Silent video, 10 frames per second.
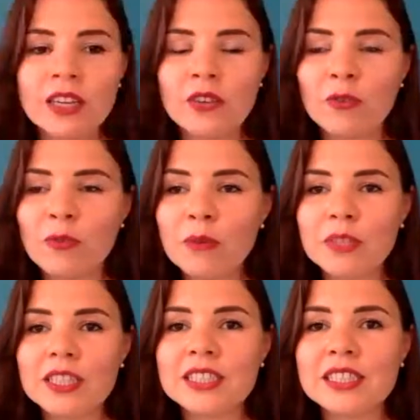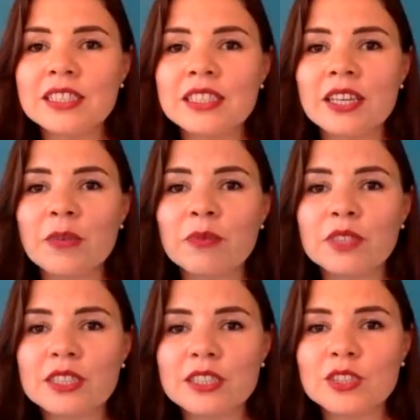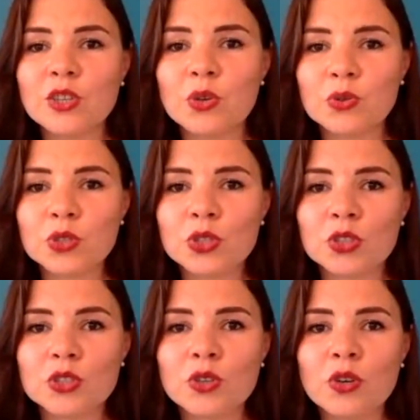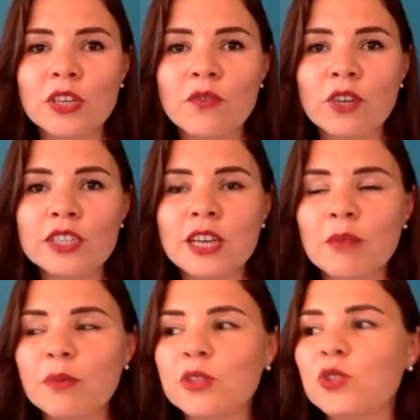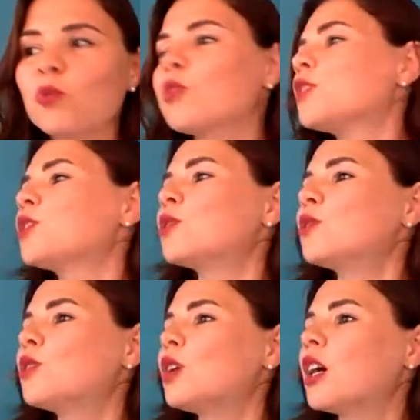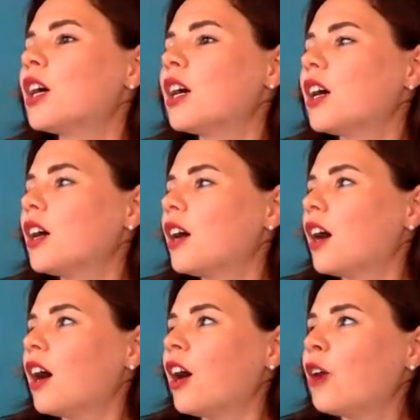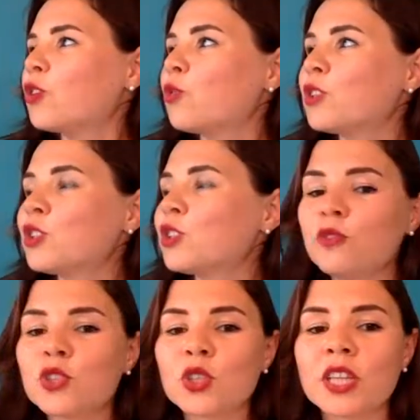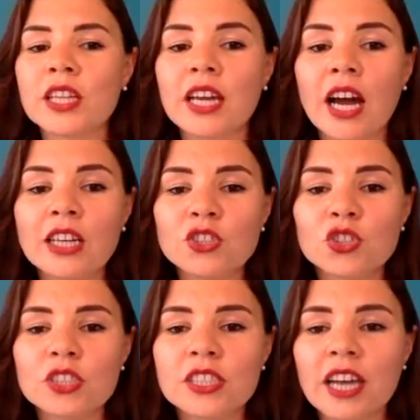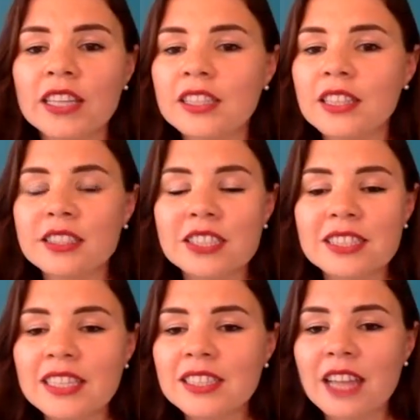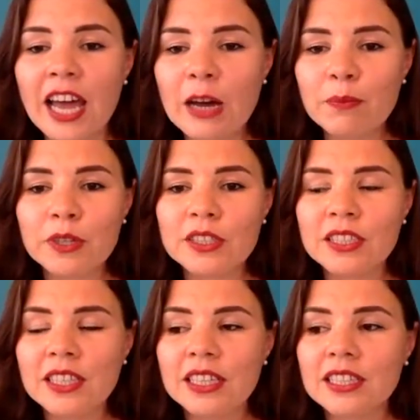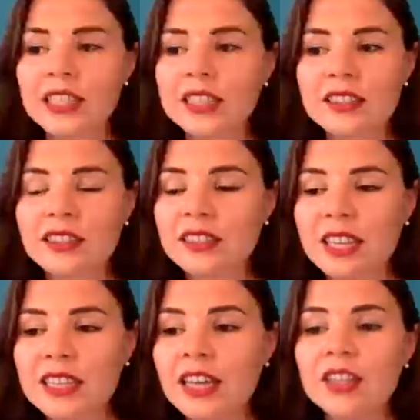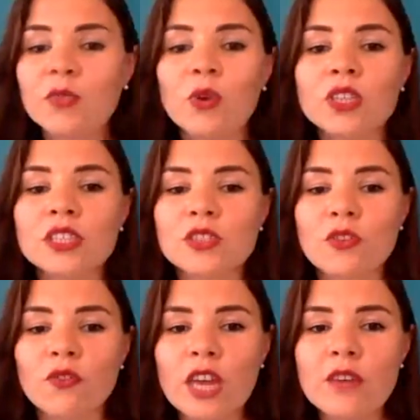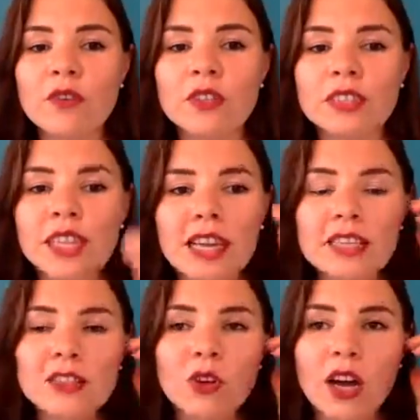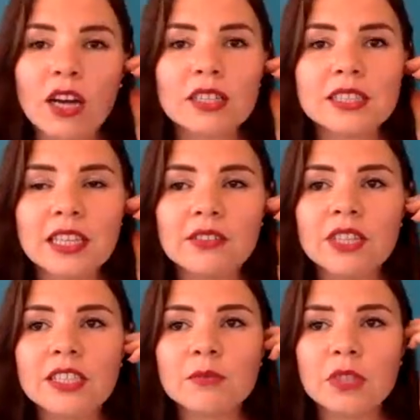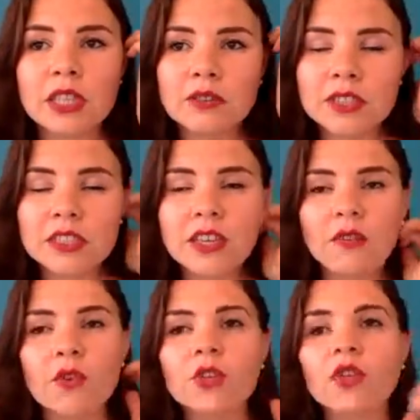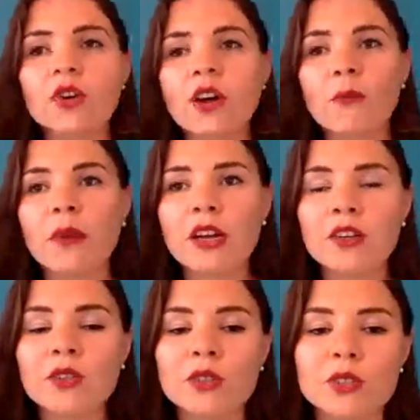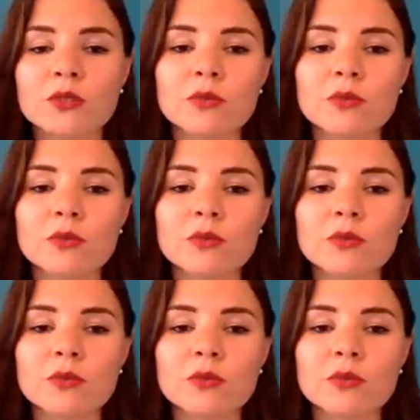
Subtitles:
Remember, this is crucial. So, if, for example, you want to move to another country and it just doesn't happen, like nothing works in your favor, then your higher self doesn't believe it's for your better good.